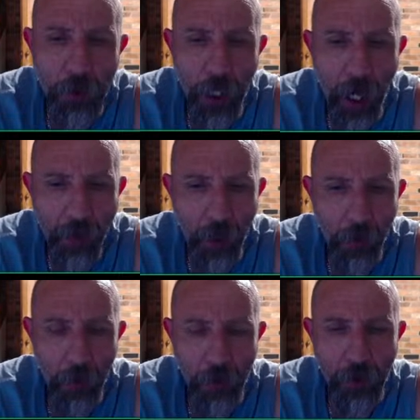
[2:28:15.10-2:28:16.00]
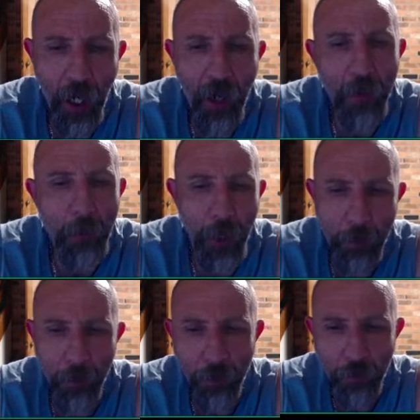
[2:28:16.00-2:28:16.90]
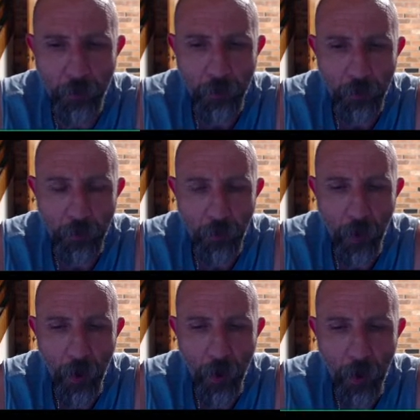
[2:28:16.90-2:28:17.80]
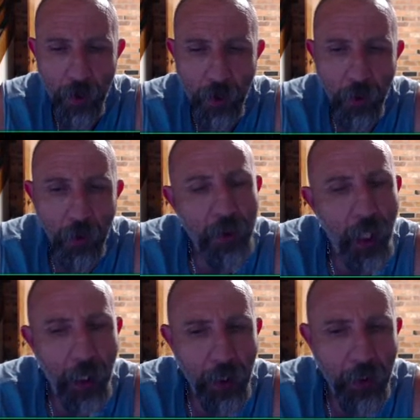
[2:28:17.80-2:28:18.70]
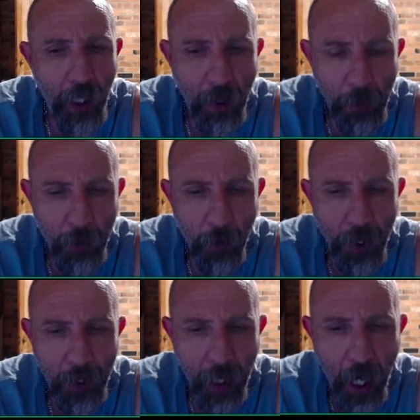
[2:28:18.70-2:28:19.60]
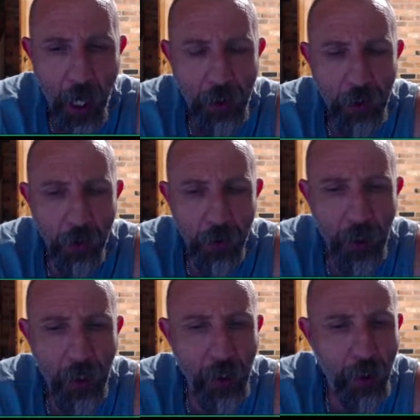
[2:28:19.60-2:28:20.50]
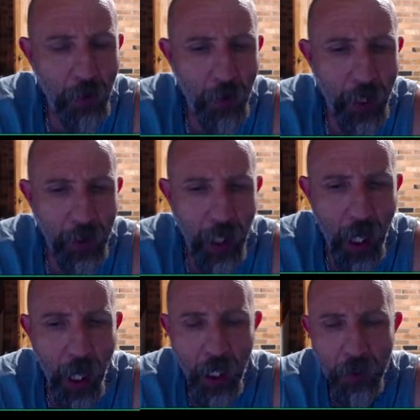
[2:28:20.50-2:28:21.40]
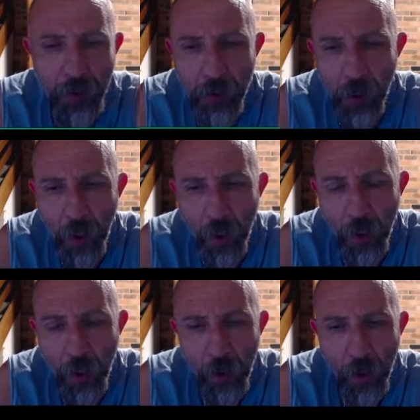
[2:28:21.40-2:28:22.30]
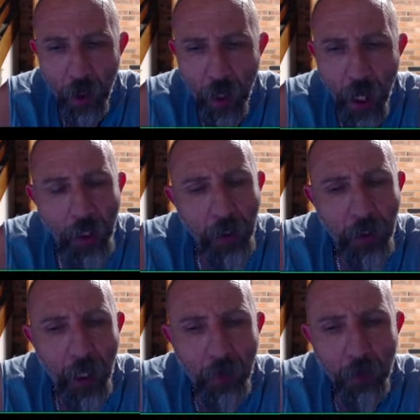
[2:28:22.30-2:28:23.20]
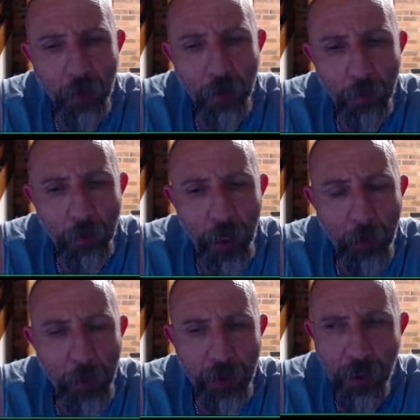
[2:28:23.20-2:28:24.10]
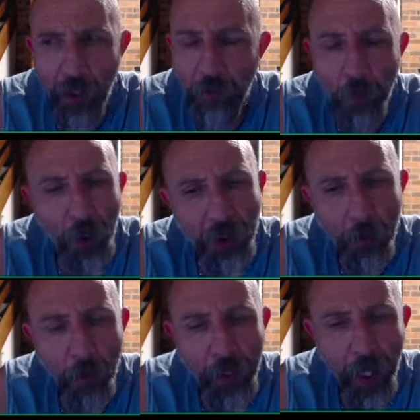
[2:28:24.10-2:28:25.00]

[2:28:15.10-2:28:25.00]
how that looks to other people. I said, you're ducking down in between cars, you're looking in and around cars. How do you think that would be perceived by somebody